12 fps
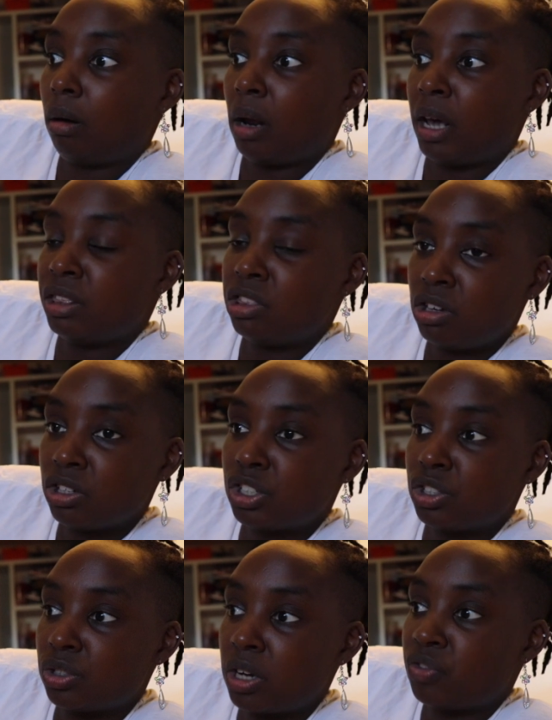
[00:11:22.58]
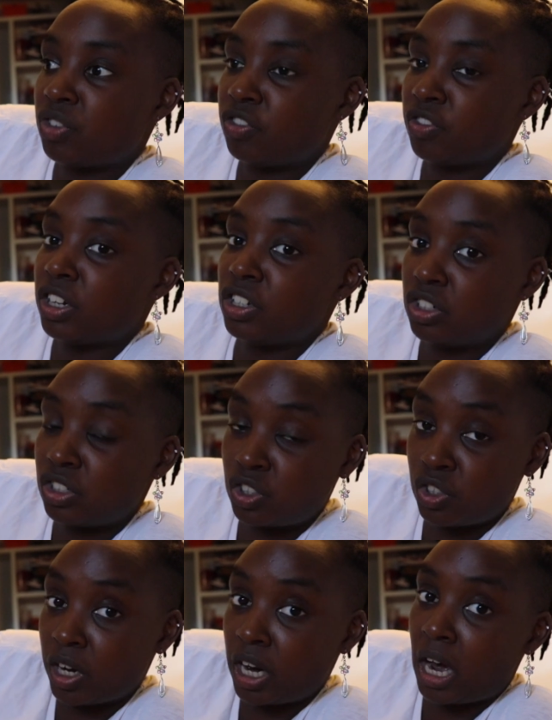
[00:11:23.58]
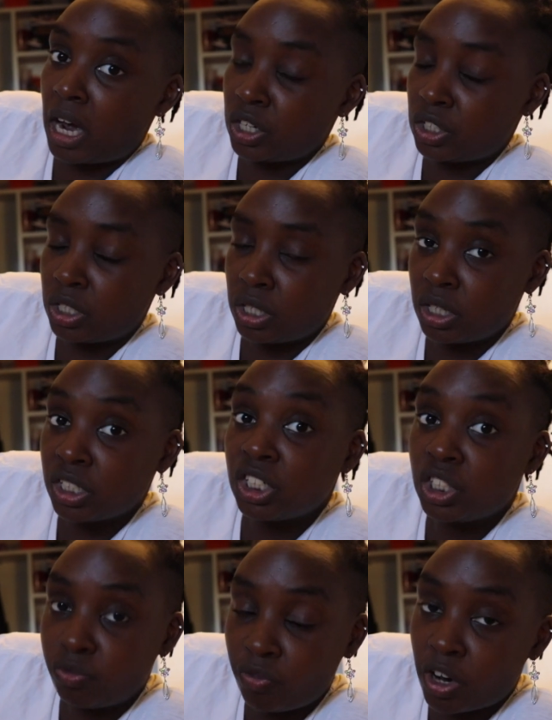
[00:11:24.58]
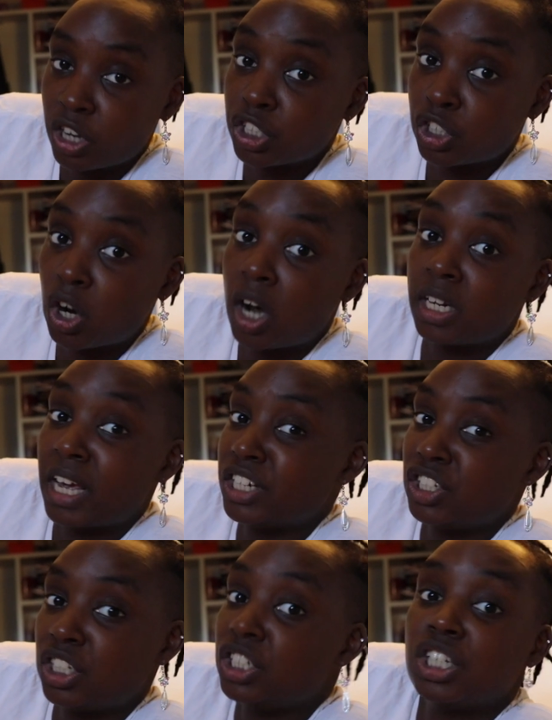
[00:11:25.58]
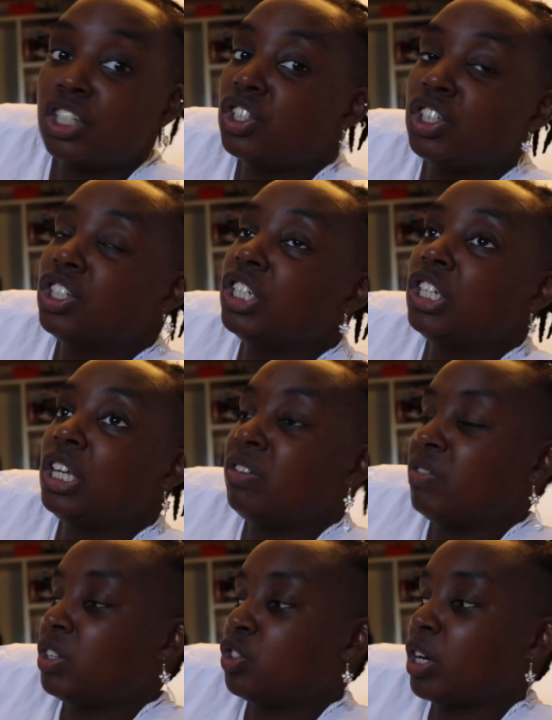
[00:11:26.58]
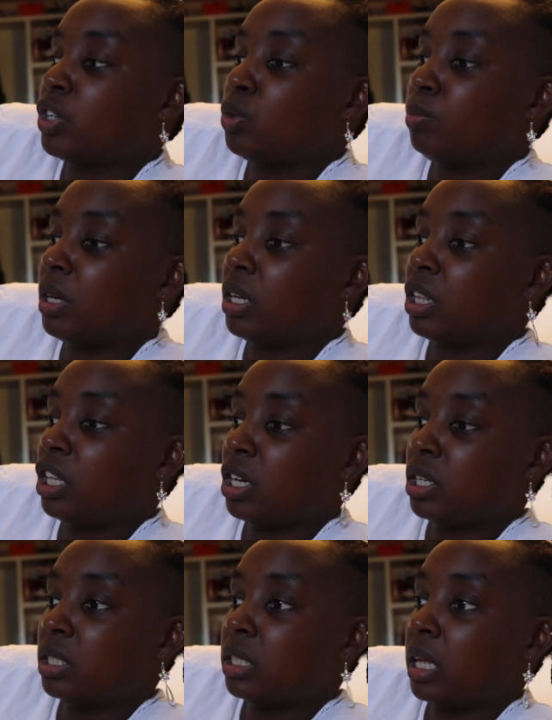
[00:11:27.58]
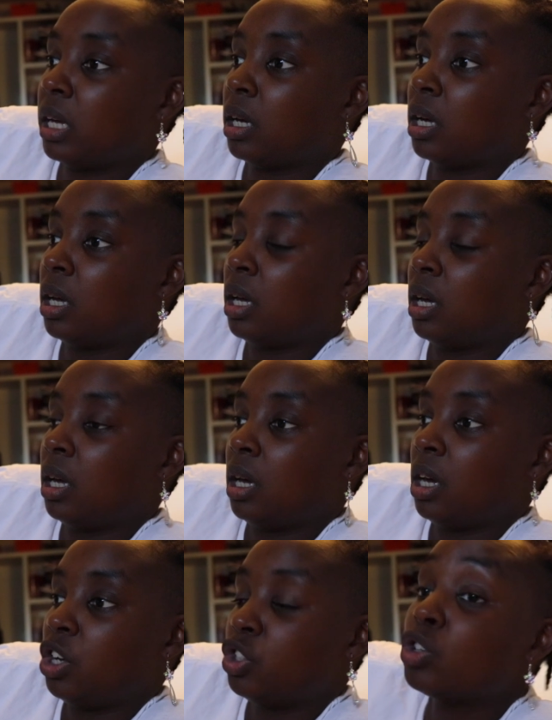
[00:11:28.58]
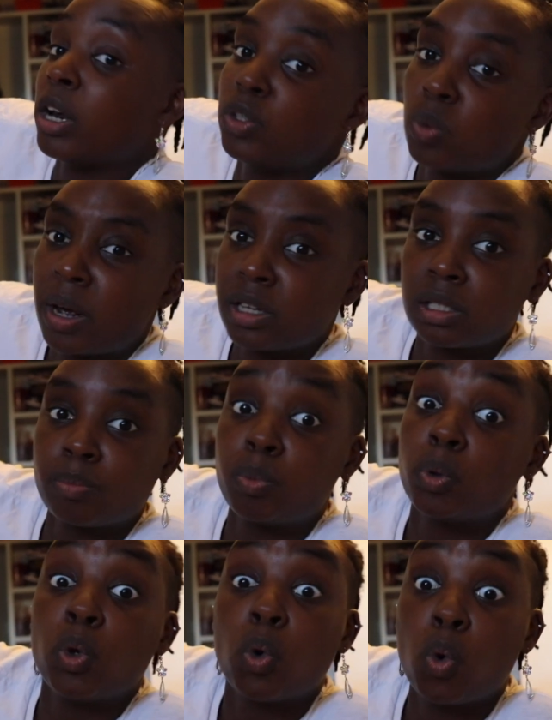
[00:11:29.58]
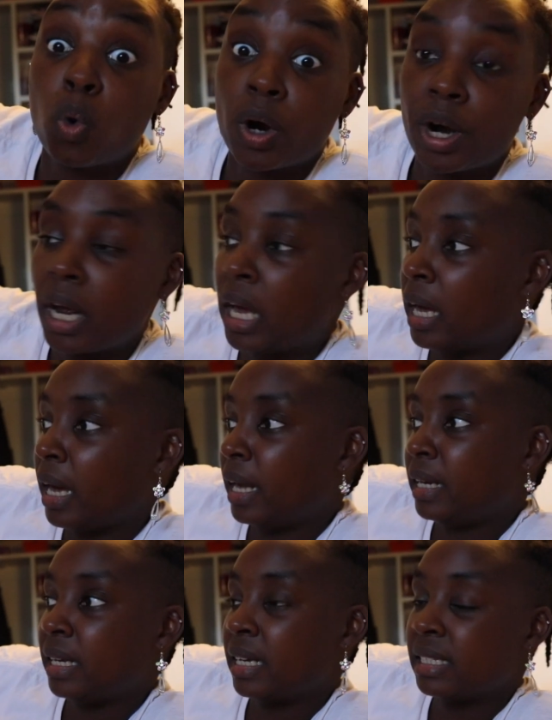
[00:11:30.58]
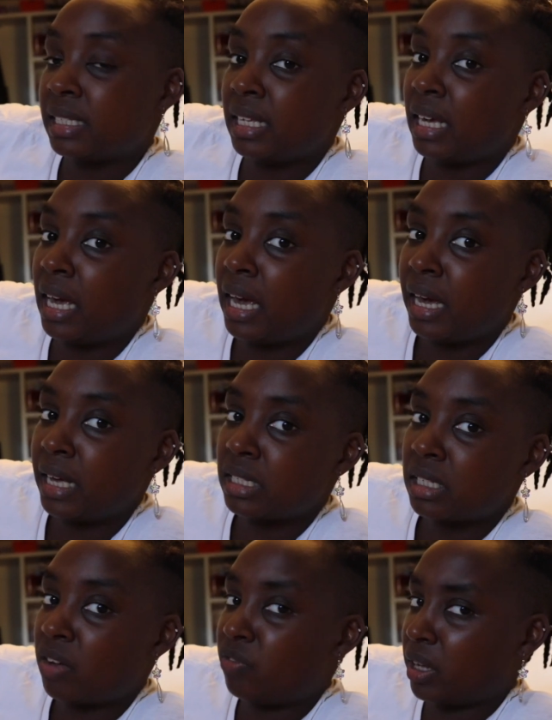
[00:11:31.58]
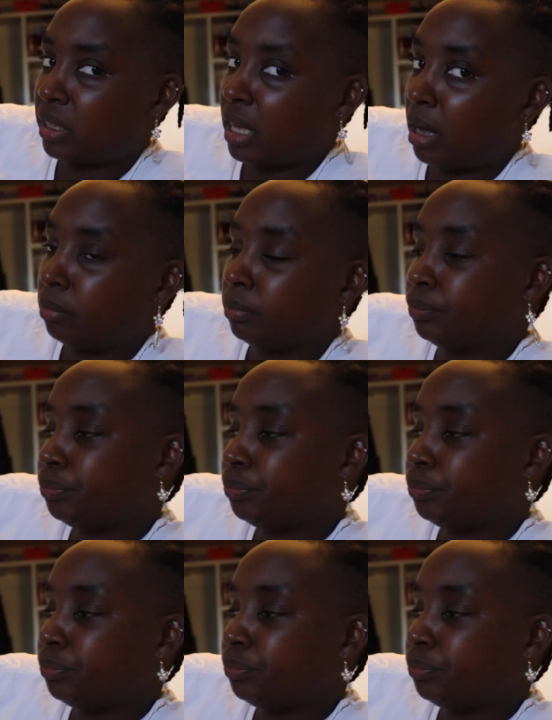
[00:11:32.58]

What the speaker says: I think she should have given Trey a fair shot, and she didn't even try to make things like try to explore any kissing and stuff like that.